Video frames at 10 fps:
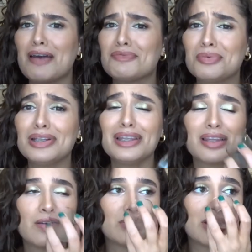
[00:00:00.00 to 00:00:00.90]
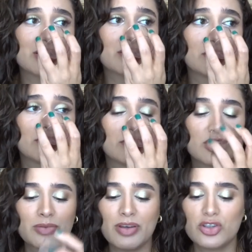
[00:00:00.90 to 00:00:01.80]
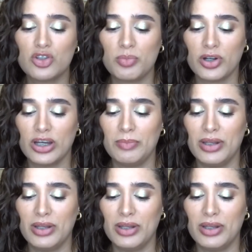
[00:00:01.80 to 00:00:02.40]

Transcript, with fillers: I've really loved this. Smells super good,